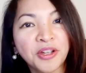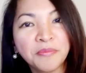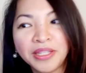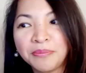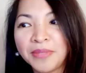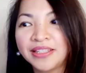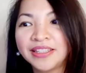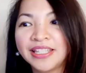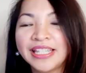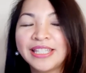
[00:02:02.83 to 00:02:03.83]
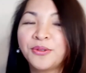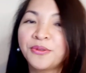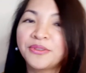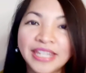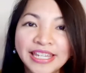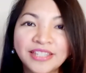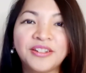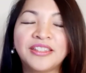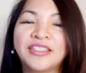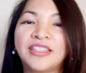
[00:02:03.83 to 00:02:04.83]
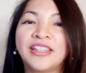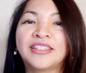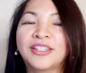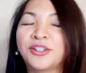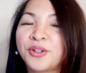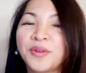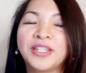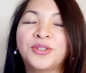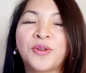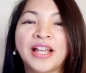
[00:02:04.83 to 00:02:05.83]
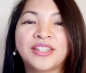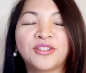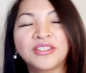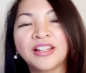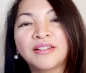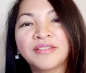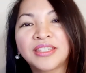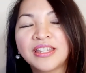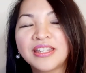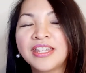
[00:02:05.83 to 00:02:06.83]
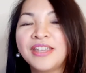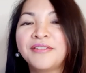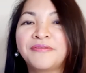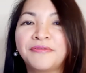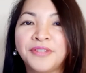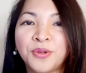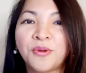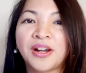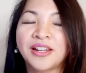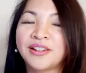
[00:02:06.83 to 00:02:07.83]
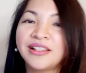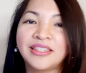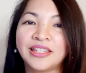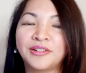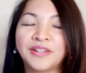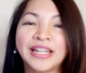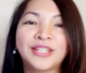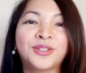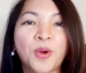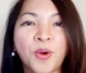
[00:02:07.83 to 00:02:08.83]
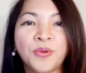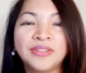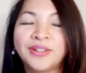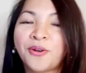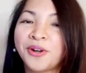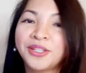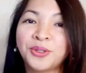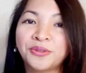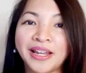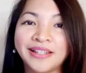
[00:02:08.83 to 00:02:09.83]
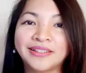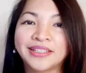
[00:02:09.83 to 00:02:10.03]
commitment? So these are the things that you're going to ask yourselves if you are considering to own or to rent.